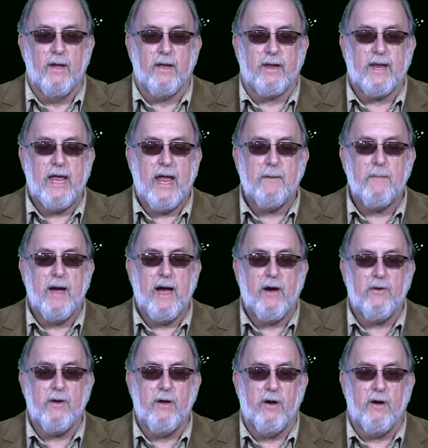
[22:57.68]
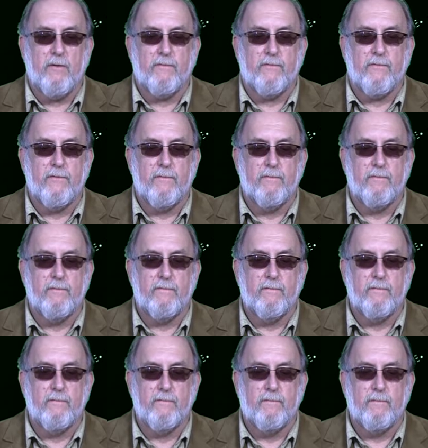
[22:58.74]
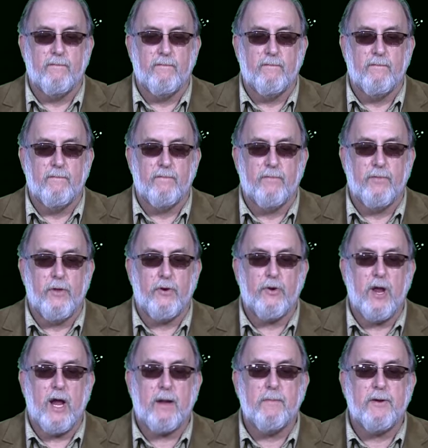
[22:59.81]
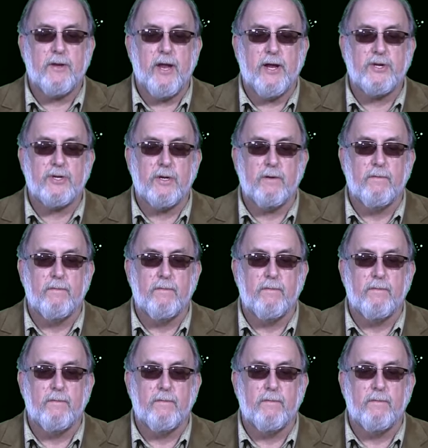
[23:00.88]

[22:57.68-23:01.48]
came out of their documentation.